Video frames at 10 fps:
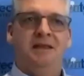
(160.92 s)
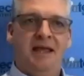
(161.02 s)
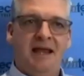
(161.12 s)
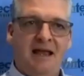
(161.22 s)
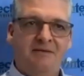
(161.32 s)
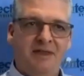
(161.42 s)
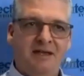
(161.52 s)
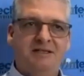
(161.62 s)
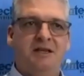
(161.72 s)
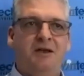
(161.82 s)
They have their
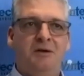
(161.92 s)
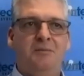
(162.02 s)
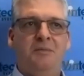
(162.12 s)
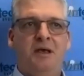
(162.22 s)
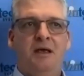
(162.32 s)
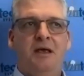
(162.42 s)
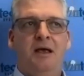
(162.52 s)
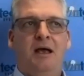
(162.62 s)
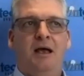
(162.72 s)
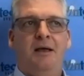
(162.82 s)
same
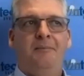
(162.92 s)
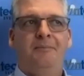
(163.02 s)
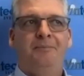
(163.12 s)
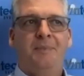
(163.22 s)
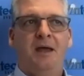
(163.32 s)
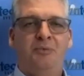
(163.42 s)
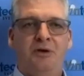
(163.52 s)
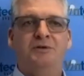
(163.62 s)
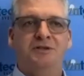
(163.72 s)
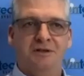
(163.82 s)

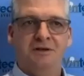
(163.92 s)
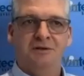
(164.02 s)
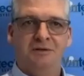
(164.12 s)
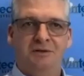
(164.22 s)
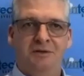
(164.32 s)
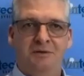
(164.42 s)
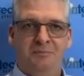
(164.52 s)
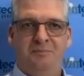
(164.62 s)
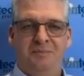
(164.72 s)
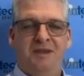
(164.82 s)
approach to
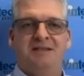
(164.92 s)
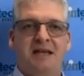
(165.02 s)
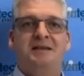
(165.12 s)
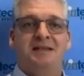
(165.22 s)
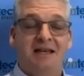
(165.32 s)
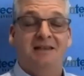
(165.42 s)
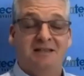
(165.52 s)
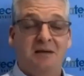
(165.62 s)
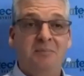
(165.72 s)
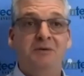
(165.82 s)
the same, staying in the
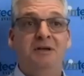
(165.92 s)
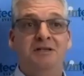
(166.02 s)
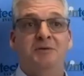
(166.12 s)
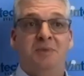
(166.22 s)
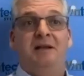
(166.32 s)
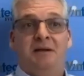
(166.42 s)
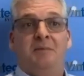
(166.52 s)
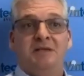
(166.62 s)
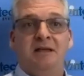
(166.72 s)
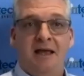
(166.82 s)
same building. So it
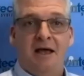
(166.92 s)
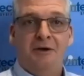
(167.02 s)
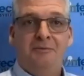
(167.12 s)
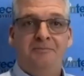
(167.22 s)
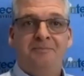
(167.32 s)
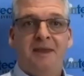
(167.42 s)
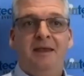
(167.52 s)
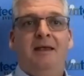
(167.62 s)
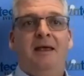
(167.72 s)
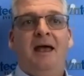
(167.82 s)
becomes like their home.
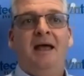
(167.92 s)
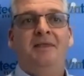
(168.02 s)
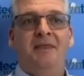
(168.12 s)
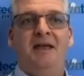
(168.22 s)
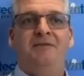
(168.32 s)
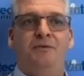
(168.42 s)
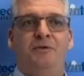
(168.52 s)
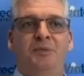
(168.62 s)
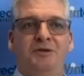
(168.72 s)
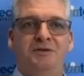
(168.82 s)
And therefore
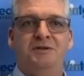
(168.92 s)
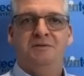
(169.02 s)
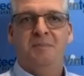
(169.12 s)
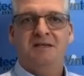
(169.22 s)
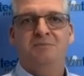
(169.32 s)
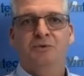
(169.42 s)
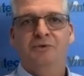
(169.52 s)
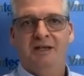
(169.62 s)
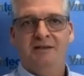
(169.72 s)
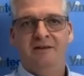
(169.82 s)
the Bluetooth makes more
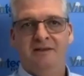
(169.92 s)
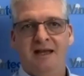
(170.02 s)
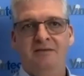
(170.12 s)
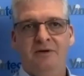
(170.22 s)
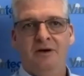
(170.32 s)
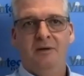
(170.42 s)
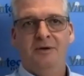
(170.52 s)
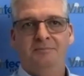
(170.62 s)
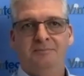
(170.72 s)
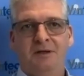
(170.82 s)
sense in that
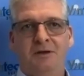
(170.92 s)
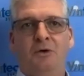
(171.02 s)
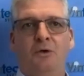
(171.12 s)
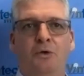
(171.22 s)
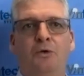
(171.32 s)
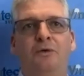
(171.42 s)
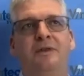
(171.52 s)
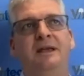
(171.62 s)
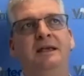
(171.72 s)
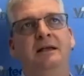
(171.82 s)
environment, or
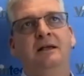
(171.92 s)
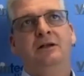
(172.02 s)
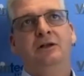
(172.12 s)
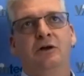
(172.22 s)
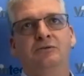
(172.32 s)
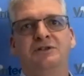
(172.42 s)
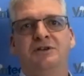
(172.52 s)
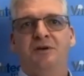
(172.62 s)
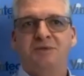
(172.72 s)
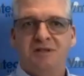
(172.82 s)
the
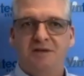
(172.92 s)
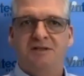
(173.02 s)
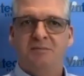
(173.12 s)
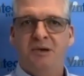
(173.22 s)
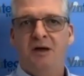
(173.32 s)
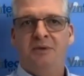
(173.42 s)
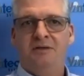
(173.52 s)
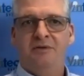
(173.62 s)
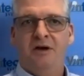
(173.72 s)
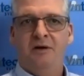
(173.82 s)
long-term service department
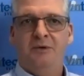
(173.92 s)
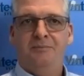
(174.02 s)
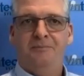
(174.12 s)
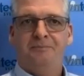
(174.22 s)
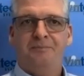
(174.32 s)
environment,